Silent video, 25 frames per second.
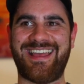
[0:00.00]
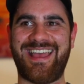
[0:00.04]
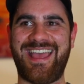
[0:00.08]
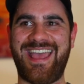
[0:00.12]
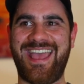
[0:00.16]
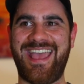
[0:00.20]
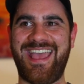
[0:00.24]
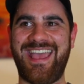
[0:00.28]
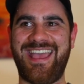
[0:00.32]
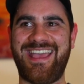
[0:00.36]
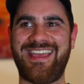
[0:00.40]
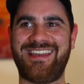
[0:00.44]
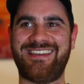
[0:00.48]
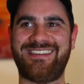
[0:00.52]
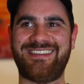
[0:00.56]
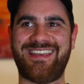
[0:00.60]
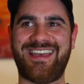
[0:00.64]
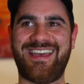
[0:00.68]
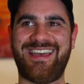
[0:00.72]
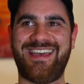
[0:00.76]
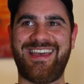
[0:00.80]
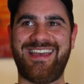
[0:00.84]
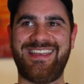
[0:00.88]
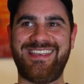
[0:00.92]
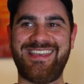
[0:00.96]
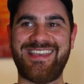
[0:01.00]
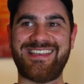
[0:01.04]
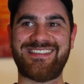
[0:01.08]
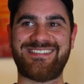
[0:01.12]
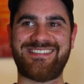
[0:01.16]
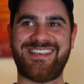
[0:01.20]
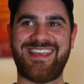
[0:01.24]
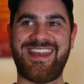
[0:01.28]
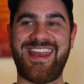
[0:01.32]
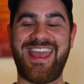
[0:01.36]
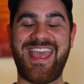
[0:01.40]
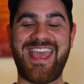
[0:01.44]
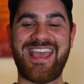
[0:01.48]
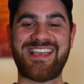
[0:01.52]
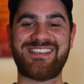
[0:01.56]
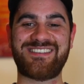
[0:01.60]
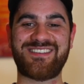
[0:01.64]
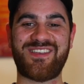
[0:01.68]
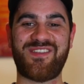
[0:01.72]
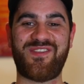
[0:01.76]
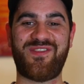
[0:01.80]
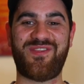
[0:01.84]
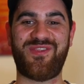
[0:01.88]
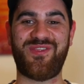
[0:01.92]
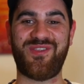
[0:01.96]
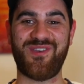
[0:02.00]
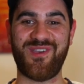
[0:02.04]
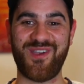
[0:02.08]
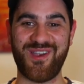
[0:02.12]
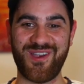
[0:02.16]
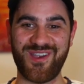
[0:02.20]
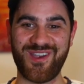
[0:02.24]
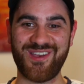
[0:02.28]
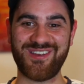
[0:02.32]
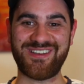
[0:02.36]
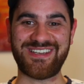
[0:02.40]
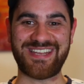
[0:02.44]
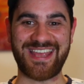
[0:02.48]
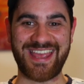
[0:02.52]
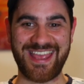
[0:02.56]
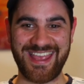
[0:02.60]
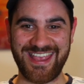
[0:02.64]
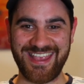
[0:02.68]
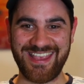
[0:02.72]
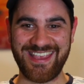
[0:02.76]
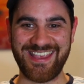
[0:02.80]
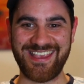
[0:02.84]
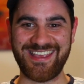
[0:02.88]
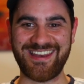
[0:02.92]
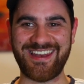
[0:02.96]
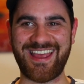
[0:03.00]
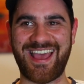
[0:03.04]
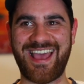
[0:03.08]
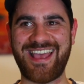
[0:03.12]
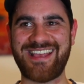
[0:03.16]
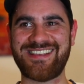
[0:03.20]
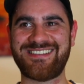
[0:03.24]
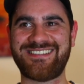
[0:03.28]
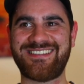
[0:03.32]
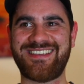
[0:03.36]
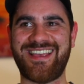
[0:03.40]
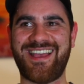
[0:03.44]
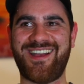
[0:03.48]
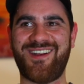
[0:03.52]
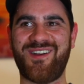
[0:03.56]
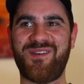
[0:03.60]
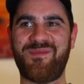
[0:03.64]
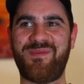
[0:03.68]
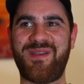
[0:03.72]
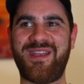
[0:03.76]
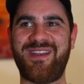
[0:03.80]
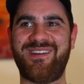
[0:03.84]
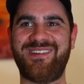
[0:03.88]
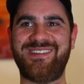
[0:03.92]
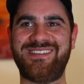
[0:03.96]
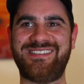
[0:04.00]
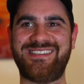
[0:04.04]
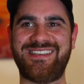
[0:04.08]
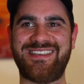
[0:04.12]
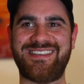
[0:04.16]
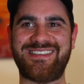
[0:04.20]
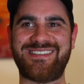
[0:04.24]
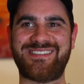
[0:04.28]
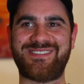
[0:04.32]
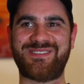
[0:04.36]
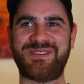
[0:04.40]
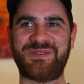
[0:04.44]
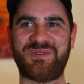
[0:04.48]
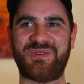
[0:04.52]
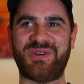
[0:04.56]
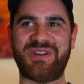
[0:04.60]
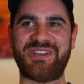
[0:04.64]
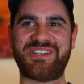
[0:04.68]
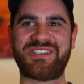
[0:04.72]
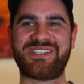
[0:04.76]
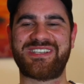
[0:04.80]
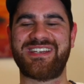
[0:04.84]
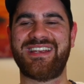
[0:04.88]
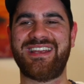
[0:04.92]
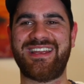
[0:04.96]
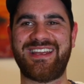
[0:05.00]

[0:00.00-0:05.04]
And yes, it has 13 ACR appearances, which